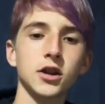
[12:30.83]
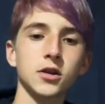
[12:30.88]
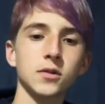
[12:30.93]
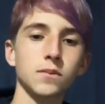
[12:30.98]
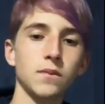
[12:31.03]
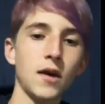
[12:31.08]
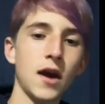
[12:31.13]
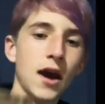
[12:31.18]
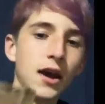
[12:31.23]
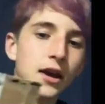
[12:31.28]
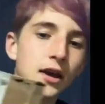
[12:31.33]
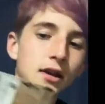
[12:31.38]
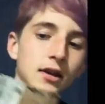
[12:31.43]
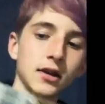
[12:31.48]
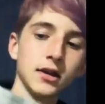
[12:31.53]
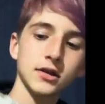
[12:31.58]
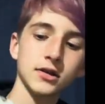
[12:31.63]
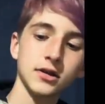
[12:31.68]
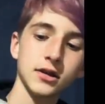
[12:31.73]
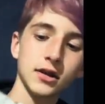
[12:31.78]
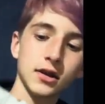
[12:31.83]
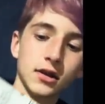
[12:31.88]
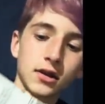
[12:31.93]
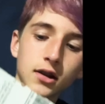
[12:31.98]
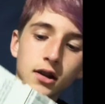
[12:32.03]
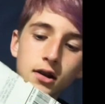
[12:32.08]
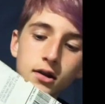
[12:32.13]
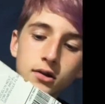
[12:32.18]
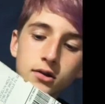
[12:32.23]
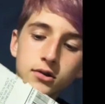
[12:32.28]
packing list
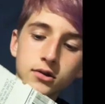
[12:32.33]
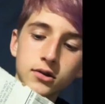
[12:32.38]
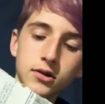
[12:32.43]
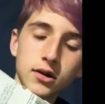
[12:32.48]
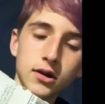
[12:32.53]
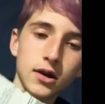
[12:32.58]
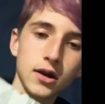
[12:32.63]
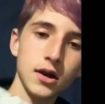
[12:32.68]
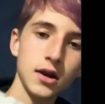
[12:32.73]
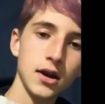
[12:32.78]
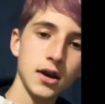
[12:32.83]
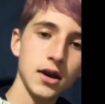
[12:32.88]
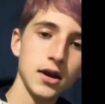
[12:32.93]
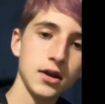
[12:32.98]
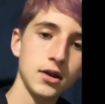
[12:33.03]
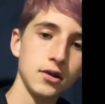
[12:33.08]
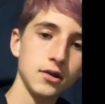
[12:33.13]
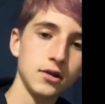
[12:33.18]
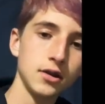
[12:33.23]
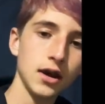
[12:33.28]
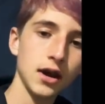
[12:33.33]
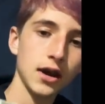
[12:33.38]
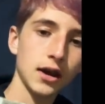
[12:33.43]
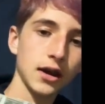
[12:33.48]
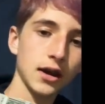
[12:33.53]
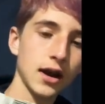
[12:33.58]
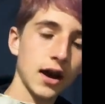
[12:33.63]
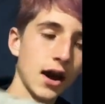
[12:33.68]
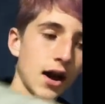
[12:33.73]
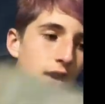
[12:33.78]
enclosed, and you take it
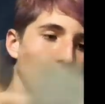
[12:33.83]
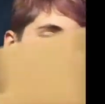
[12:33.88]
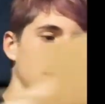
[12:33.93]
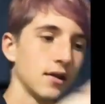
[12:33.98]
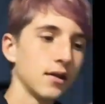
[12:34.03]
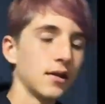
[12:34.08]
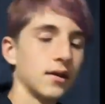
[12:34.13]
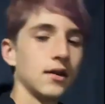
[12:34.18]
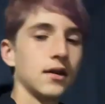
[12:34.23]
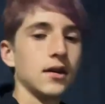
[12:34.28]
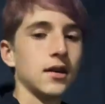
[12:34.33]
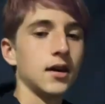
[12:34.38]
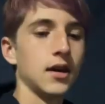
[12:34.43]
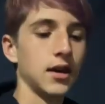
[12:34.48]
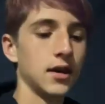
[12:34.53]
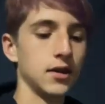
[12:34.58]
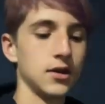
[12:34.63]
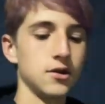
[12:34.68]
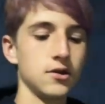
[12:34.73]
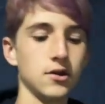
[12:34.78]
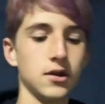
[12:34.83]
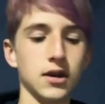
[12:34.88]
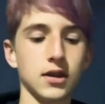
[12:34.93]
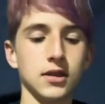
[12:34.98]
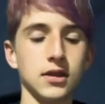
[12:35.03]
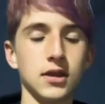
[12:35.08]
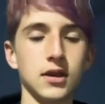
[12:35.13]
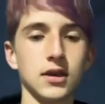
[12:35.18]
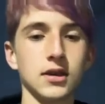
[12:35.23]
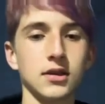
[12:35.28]
out, and then you get
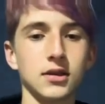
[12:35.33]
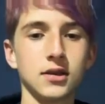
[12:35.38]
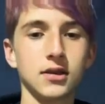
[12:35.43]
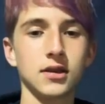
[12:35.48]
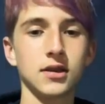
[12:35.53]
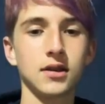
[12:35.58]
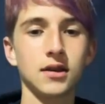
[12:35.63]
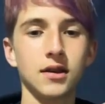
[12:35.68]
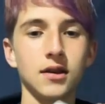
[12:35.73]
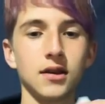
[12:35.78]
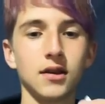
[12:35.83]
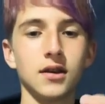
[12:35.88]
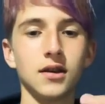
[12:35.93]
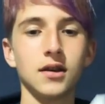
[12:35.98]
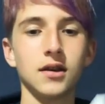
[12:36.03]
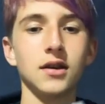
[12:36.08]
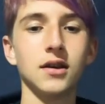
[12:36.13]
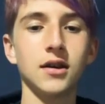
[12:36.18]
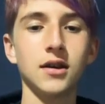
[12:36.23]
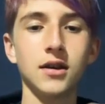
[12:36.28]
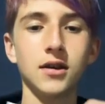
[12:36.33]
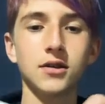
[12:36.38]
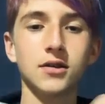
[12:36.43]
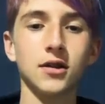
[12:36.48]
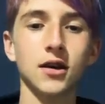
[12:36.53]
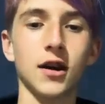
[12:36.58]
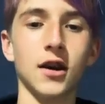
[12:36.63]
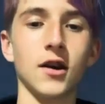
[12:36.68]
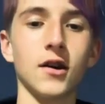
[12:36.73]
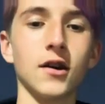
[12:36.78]
this. It's
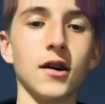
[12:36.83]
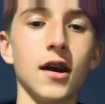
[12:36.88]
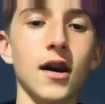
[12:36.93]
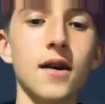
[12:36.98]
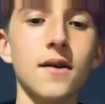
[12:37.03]
like, oh yeah,